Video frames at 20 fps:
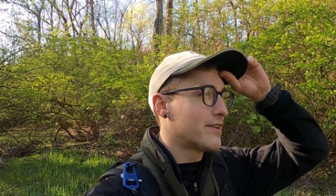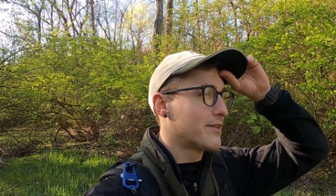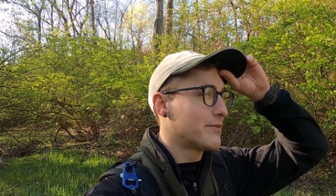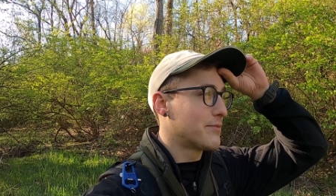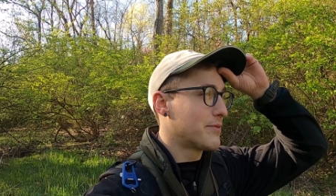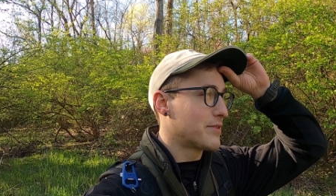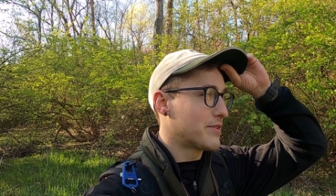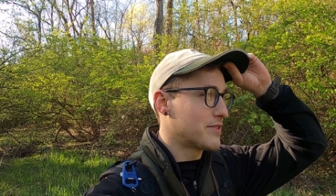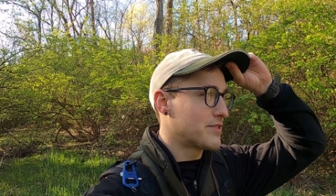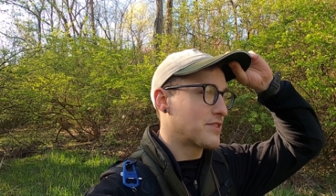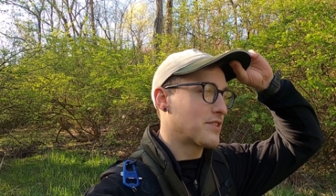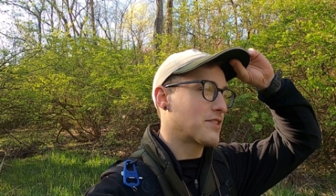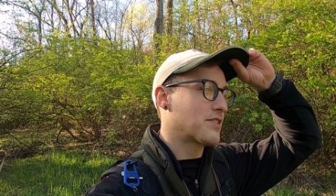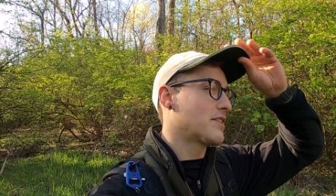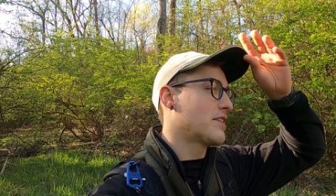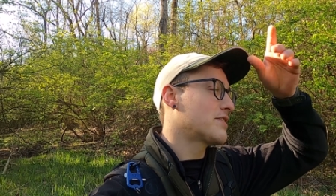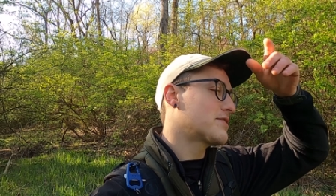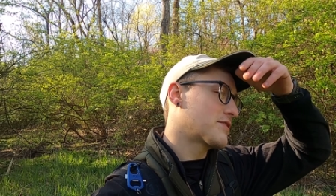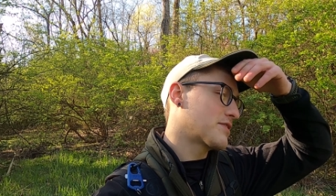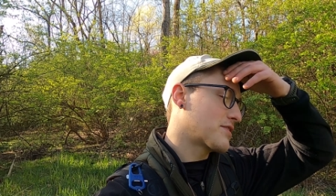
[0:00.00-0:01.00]
uh, but there's just
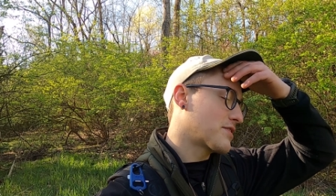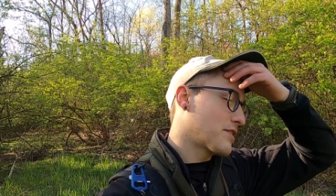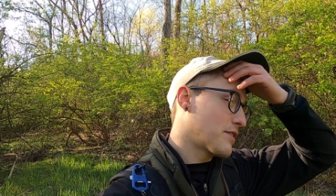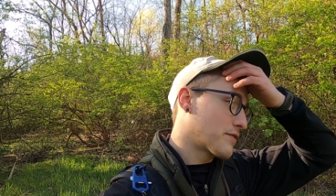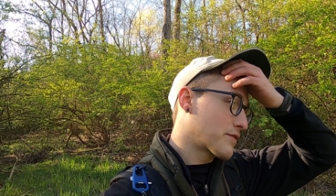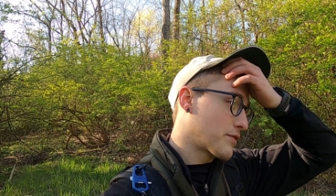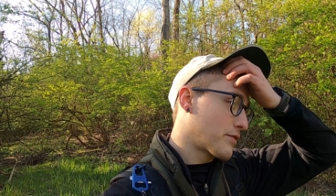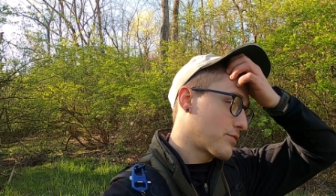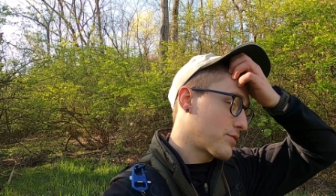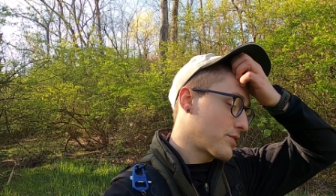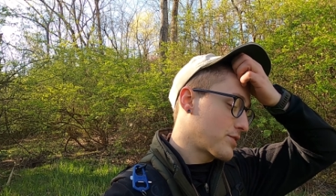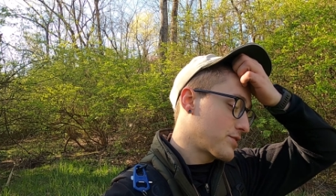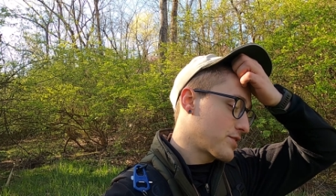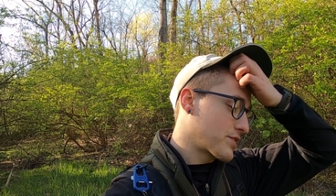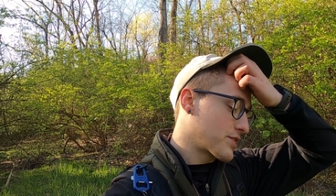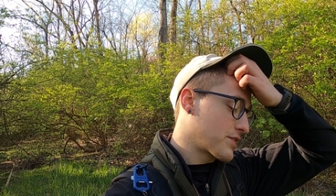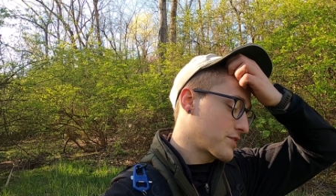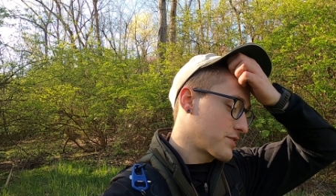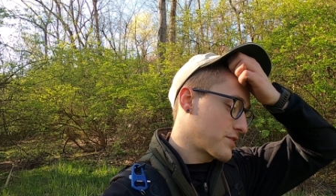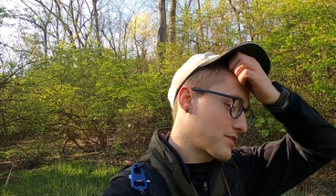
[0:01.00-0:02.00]
lots of stuff going on
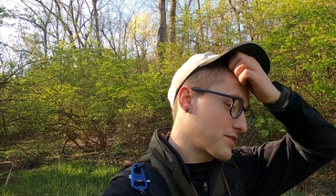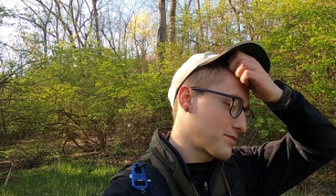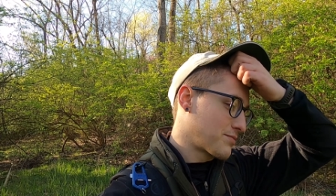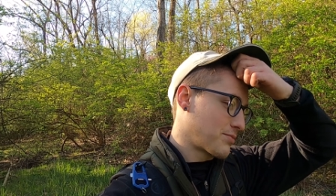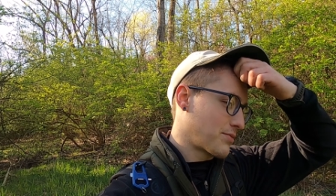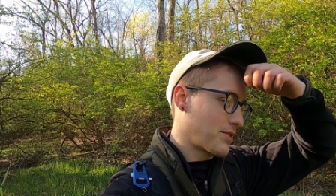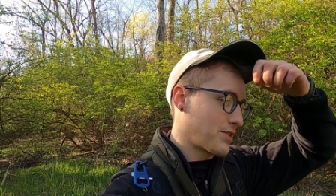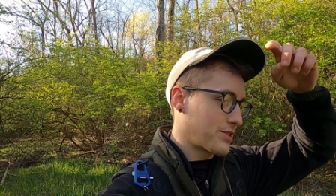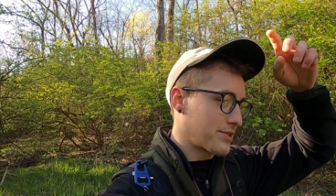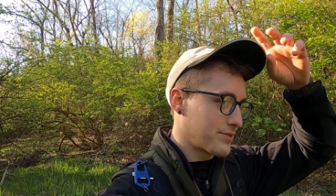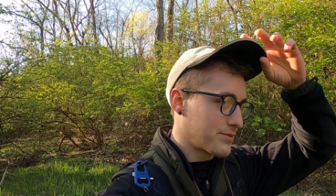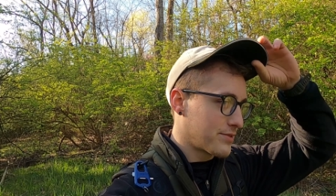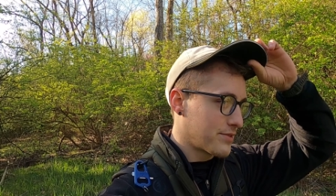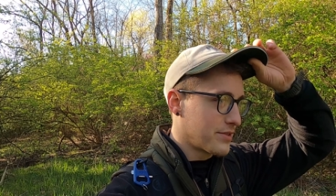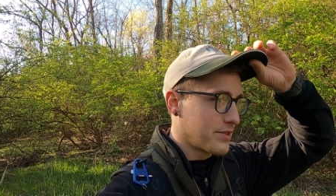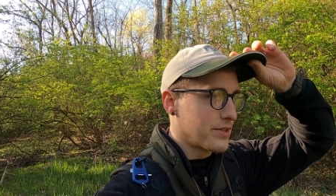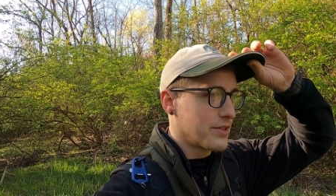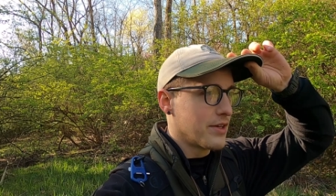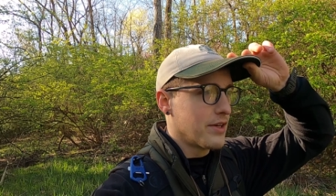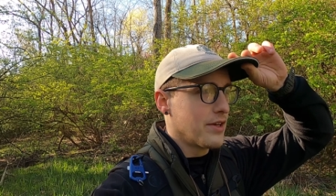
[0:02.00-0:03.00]
just because it's spring.
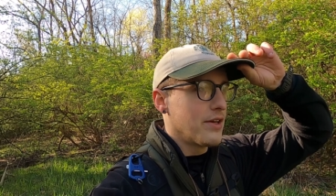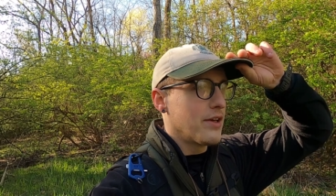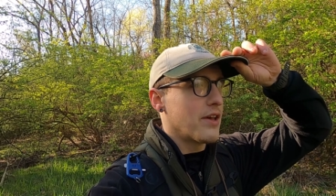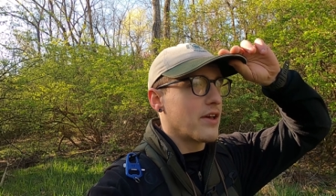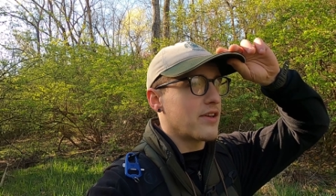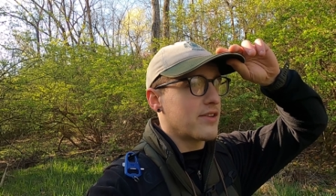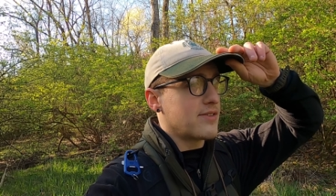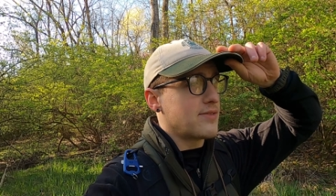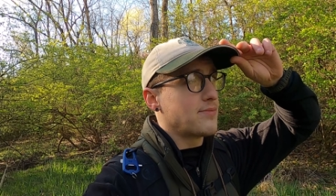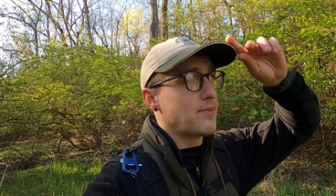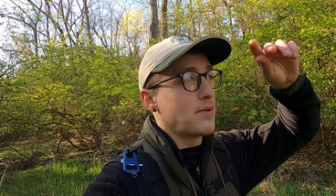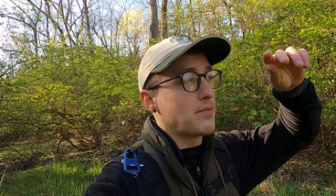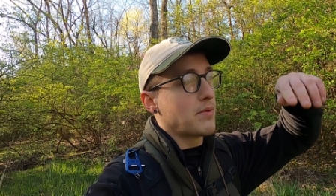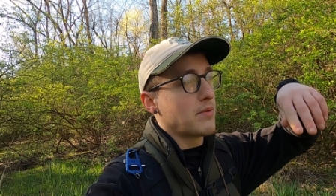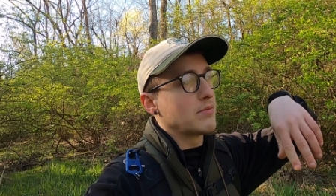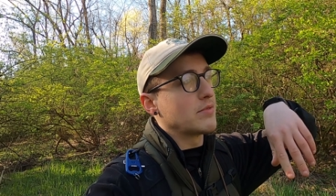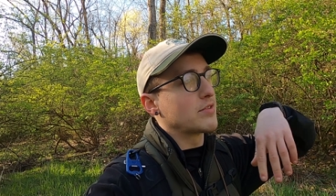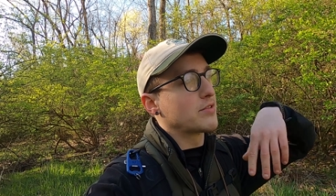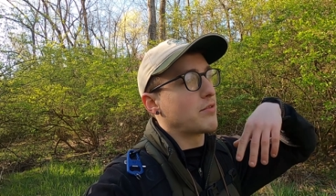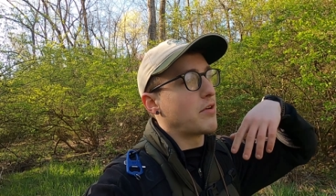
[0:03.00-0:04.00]
And maybe
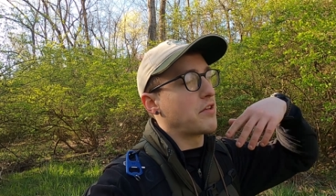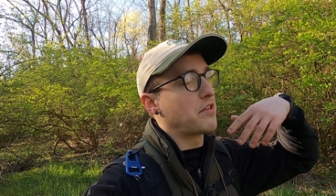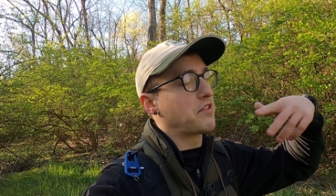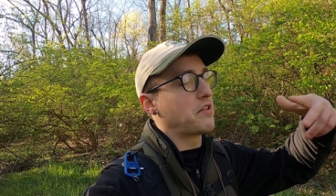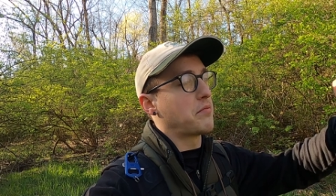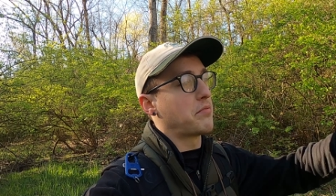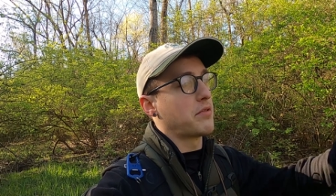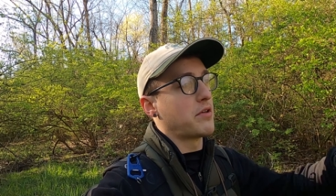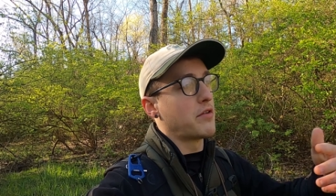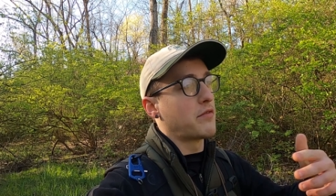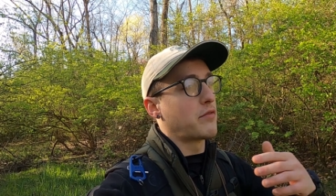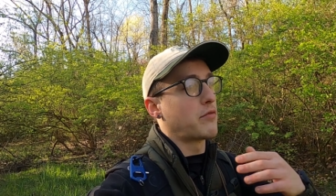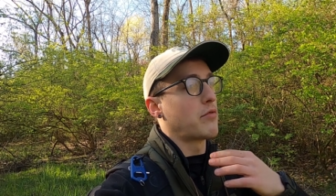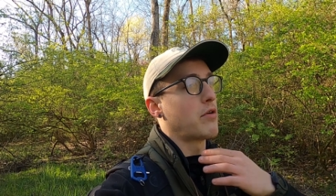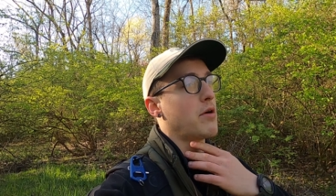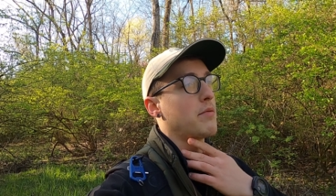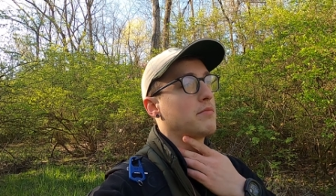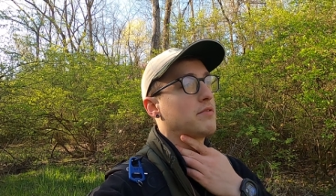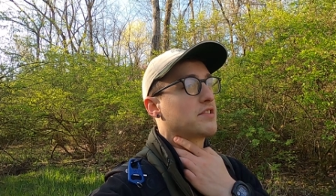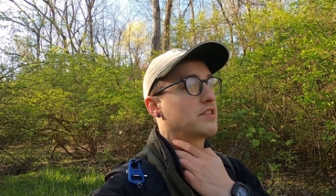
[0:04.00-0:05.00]
I'm just quite simply
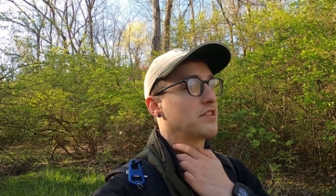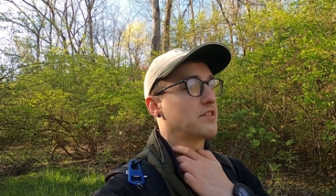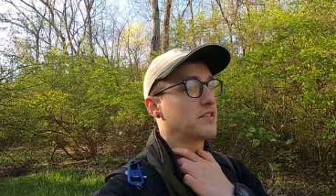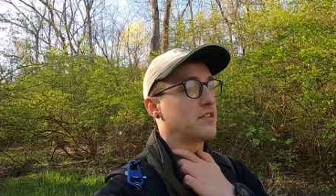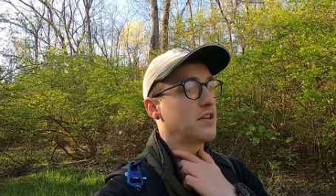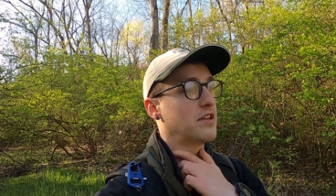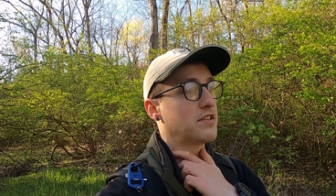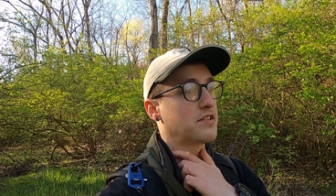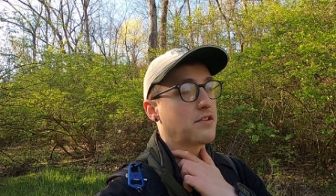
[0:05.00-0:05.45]
overwhelmed just because it